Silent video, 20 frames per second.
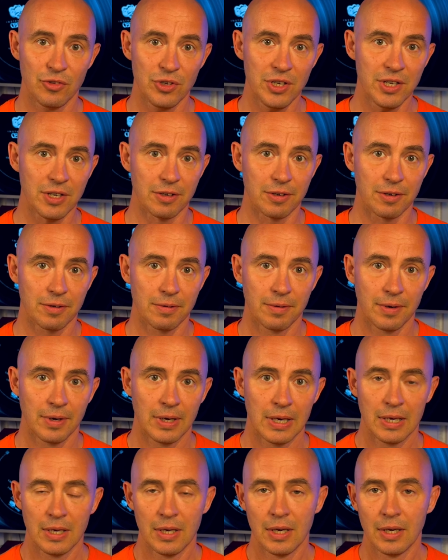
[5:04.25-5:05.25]
trigger.
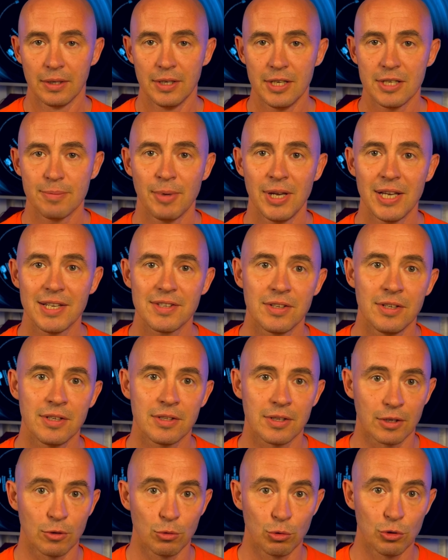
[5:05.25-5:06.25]
This makes
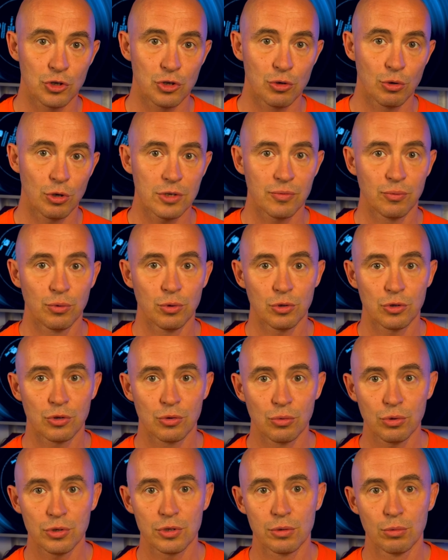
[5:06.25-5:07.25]
it a good choice for
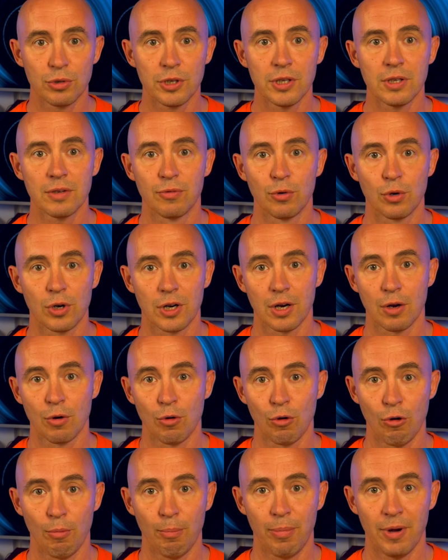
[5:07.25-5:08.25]
those looking for a
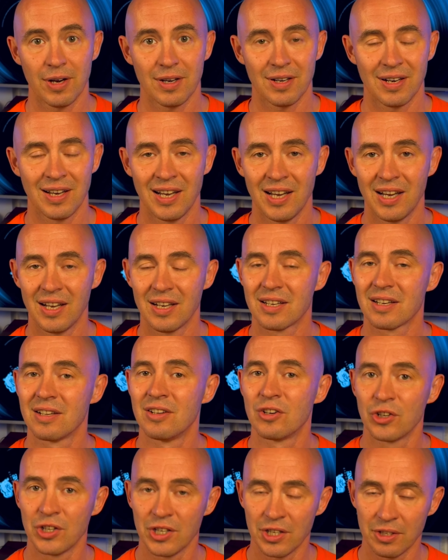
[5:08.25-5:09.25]
compact and
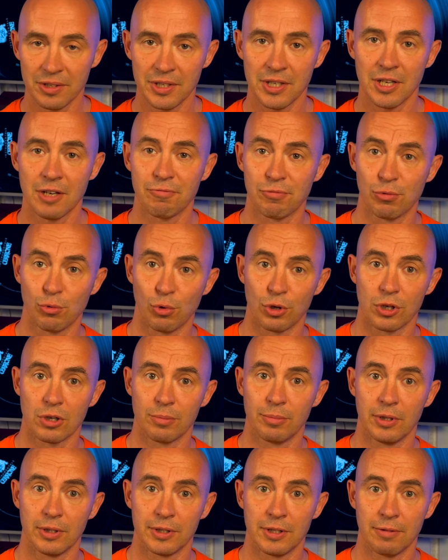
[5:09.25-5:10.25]
really
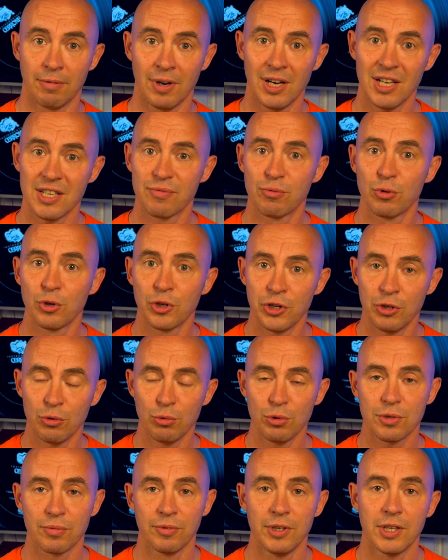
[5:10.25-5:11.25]
affordable device for
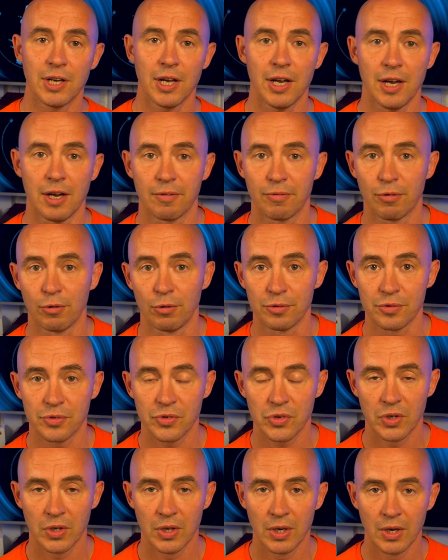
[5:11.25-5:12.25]
use with
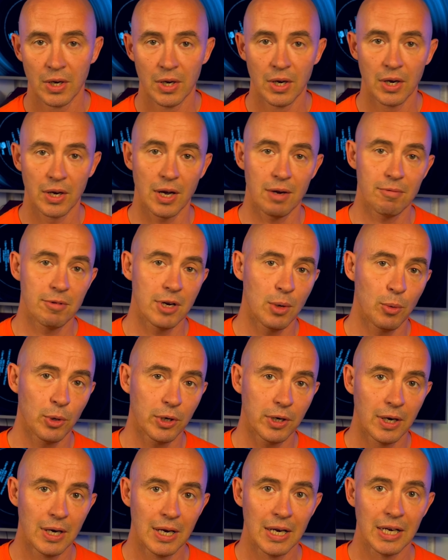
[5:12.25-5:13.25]
headphones.
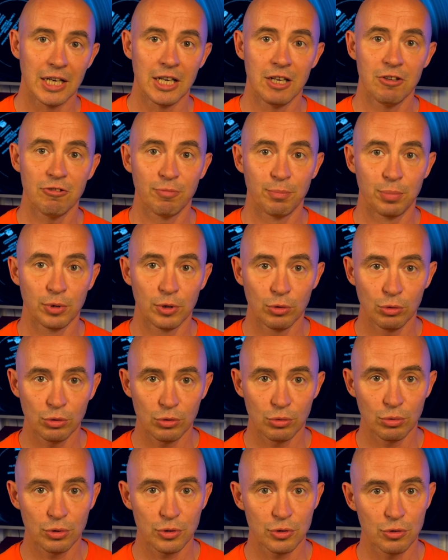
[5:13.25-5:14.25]
However, if
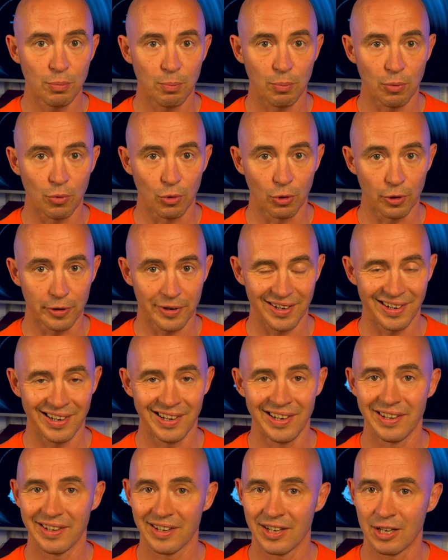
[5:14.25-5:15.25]
Bluetooth support
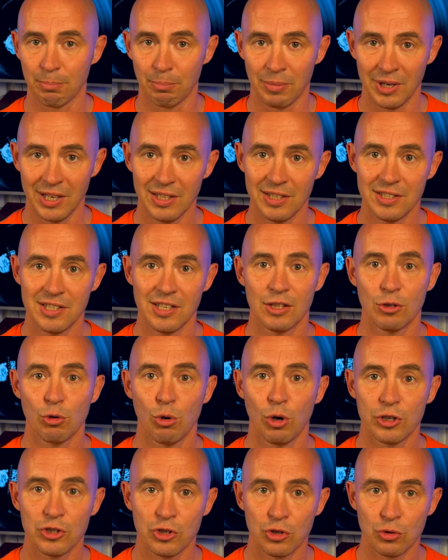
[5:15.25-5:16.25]
and ability
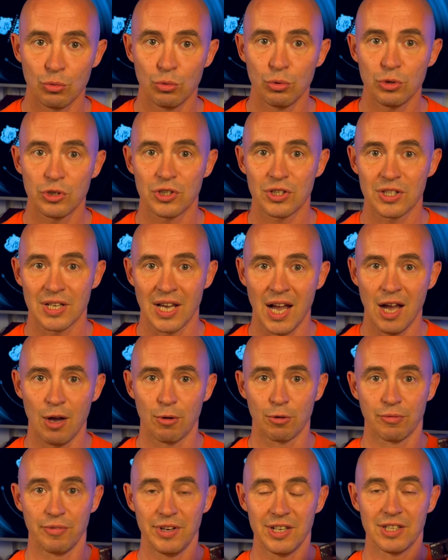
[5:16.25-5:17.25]
to adjust
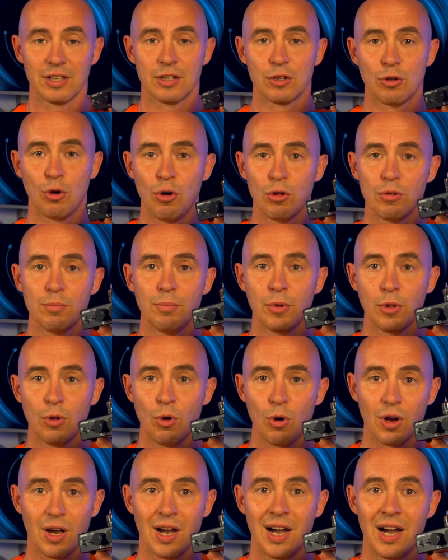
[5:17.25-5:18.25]
sound with a tone
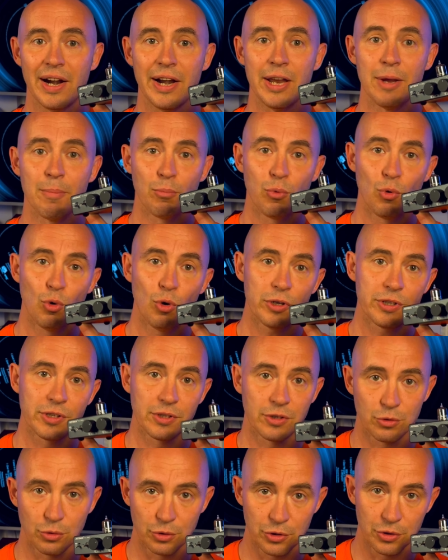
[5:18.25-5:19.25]
block are
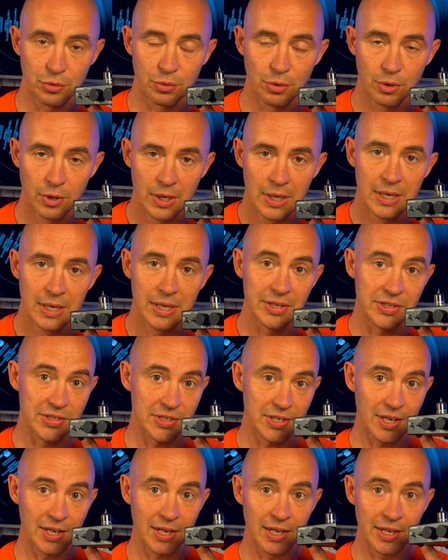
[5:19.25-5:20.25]
important to you,
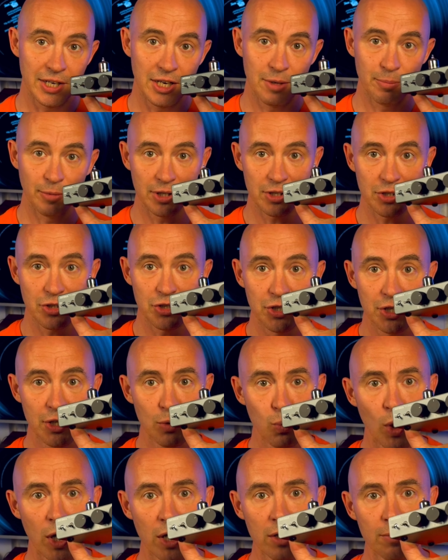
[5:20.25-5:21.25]
the Aiyima
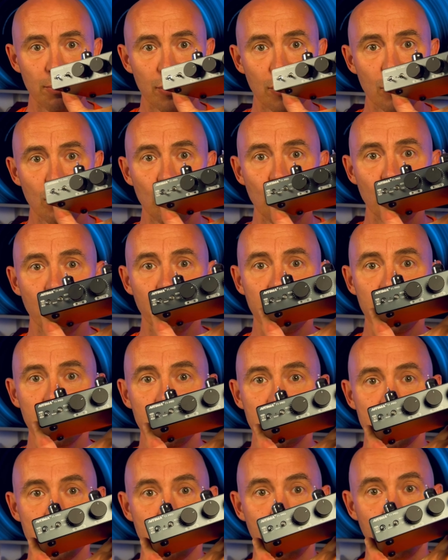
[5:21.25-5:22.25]
T1 Pro will be
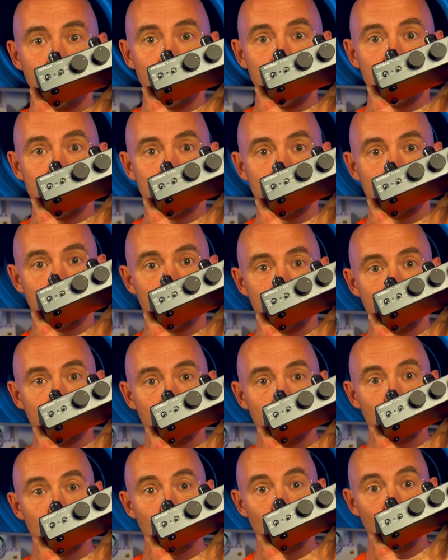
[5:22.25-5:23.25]
the best
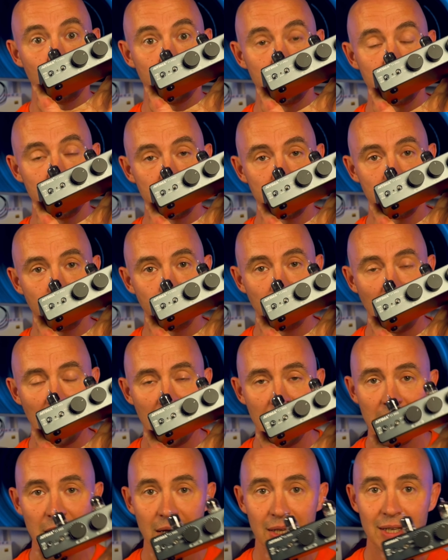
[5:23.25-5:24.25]
choice.
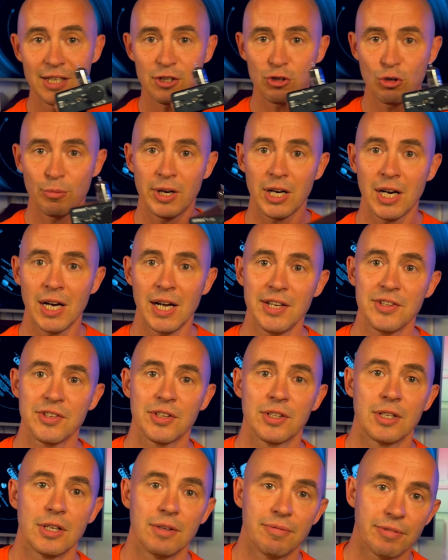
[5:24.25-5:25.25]
Let's summarize
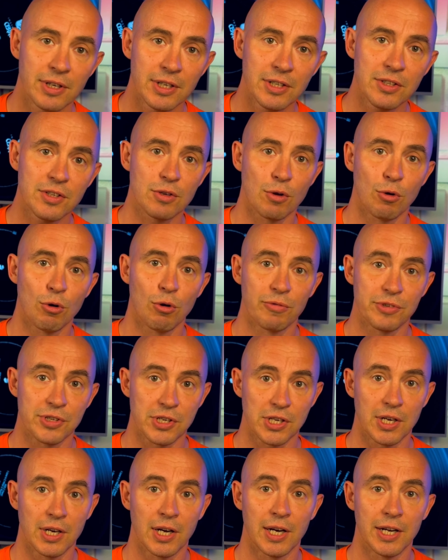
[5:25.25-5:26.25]
the difference of
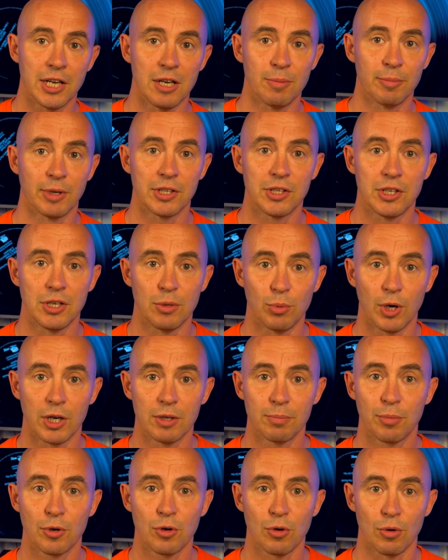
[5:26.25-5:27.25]
the Aiyima
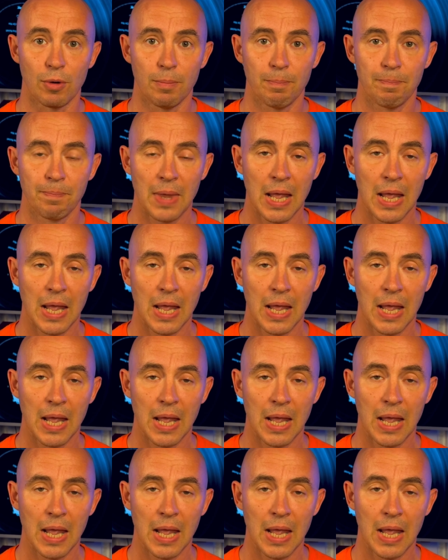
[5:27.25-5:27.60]
T1 Pro.